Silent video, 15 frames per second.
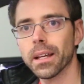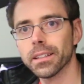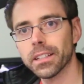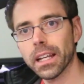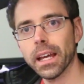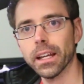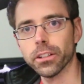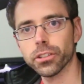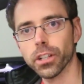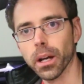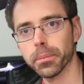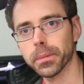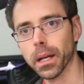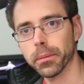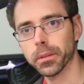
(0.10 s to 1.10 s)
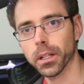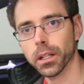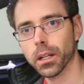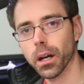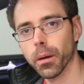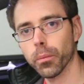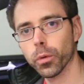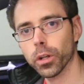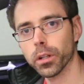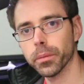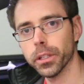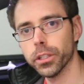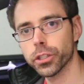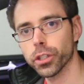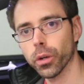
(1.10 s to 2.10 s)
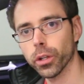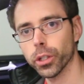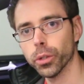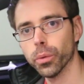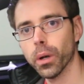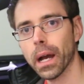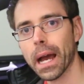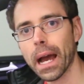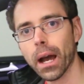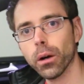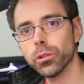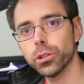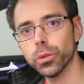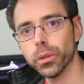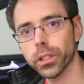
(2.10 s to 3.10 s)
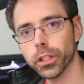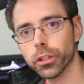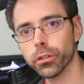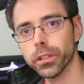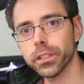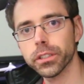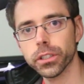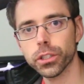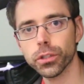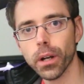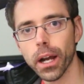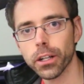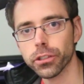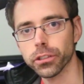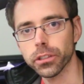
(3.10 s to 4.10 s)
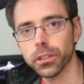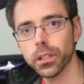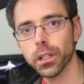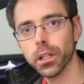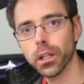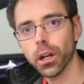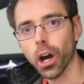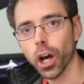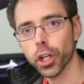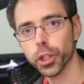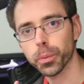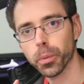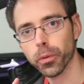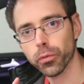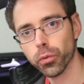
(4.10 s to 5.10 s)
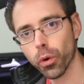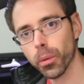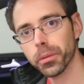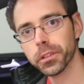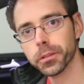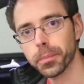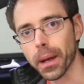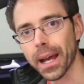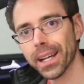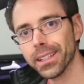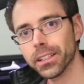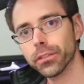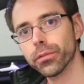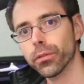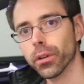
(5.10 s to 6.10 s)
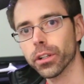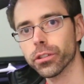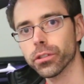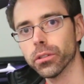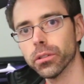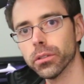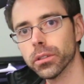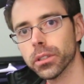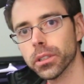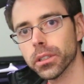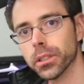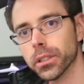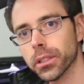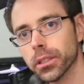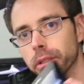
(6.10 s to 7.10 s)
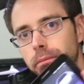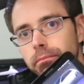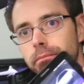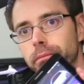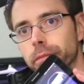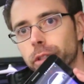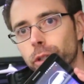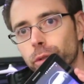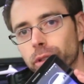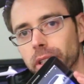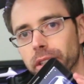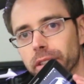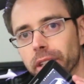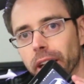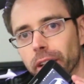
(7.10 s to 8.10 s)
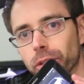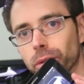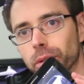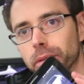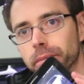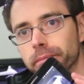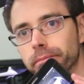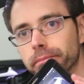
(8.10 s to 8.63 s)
Today at shop.dap.com, we're going to be showing you how to increase the traction on your performance pack differential using a scan tool.